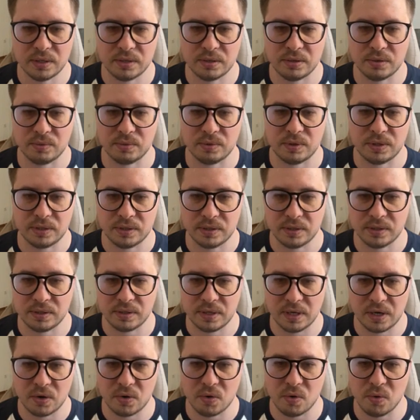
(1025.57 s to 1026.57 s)
So this is
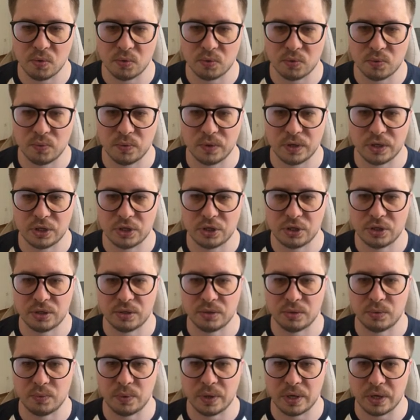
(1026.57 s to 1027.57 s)
the route which
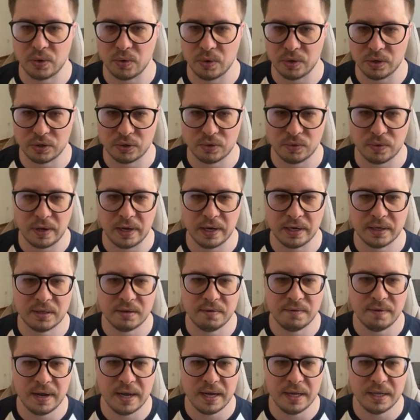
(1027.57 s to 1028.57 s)
we're going to
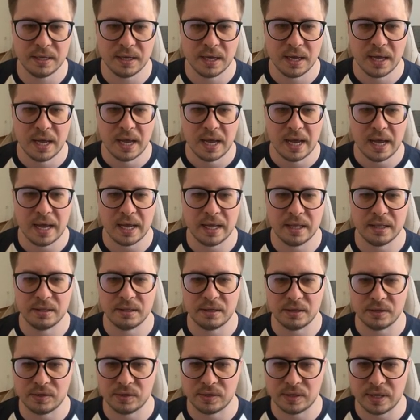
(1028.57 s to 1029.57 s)
activate, and
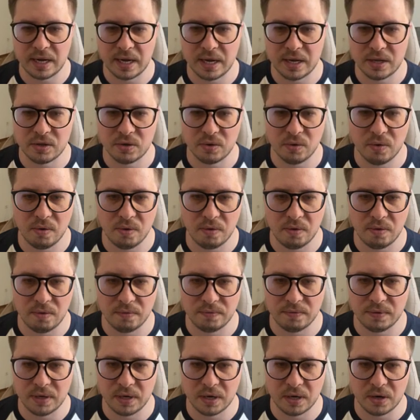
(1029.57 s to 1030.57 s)
the state
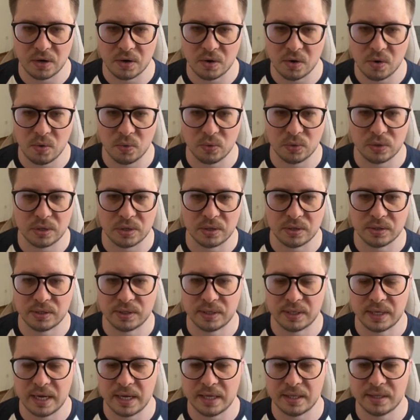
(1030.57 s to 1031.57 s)
of the router
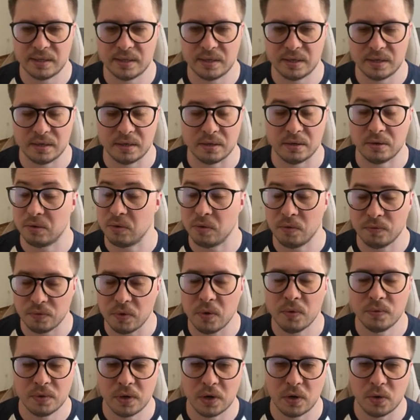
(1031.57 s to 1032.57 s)
state
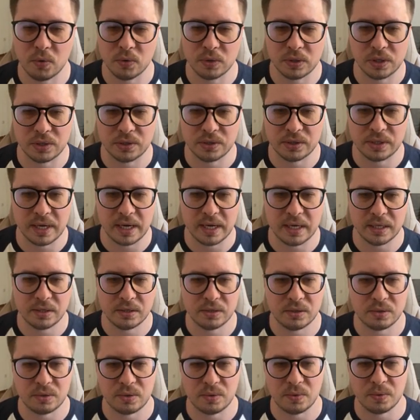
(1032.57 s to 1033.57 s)
of the router state.
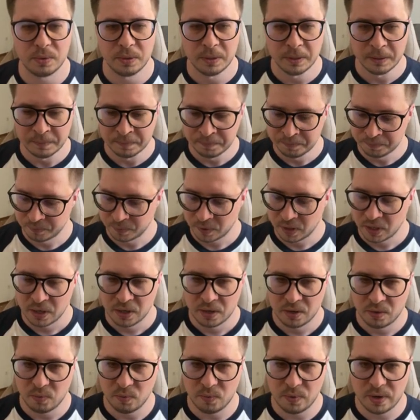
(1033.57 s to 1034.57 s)
So
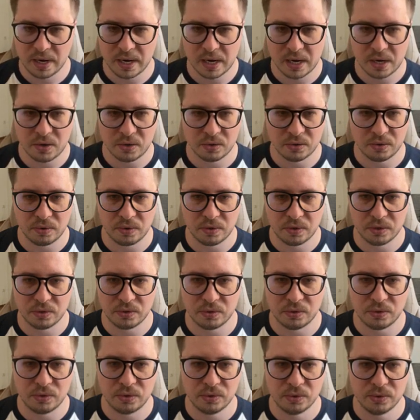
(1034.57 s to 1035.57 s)
we are not going
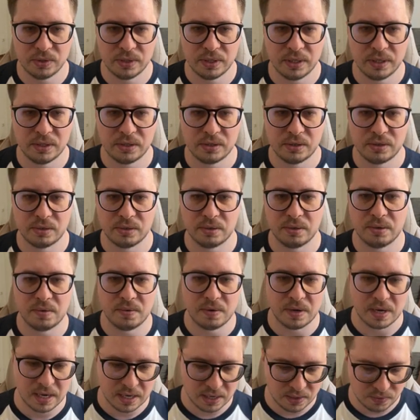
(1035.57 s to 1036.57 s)
to use it,
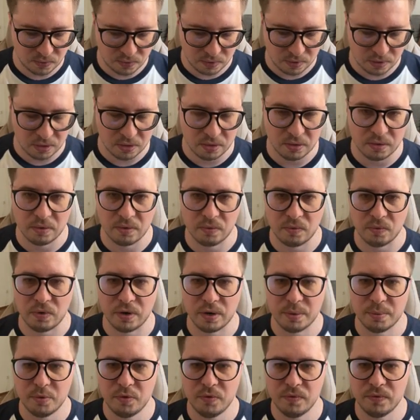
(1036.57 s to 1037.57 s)
so I will
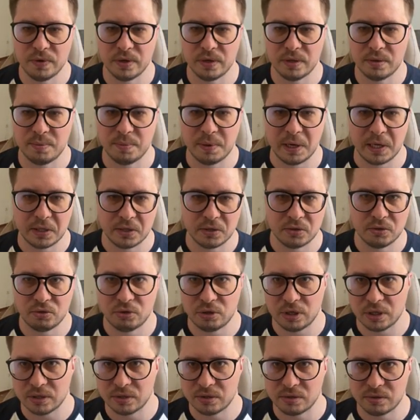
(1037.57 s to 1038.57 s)
remove it, but
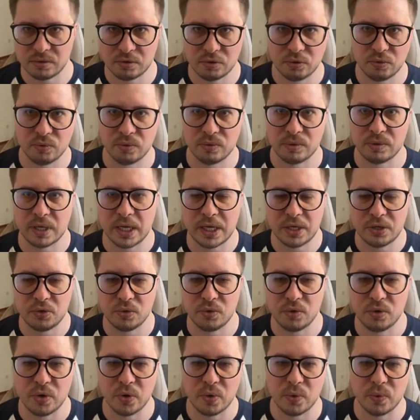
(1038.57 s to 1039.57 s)
just to let
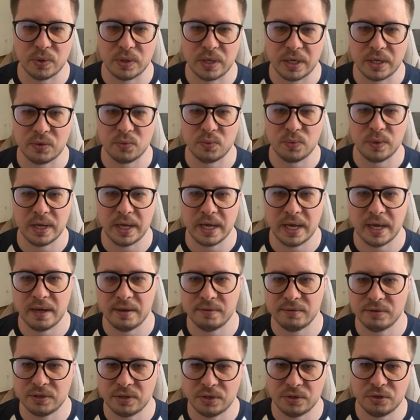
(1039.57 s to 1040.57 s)
you know that we
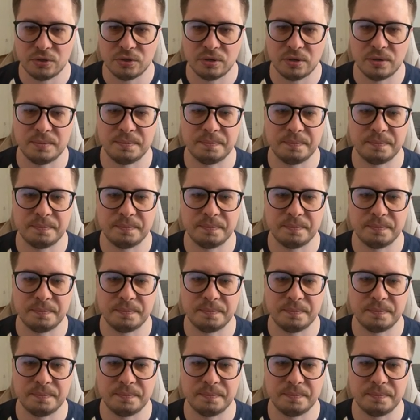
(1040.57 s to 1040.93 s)
have such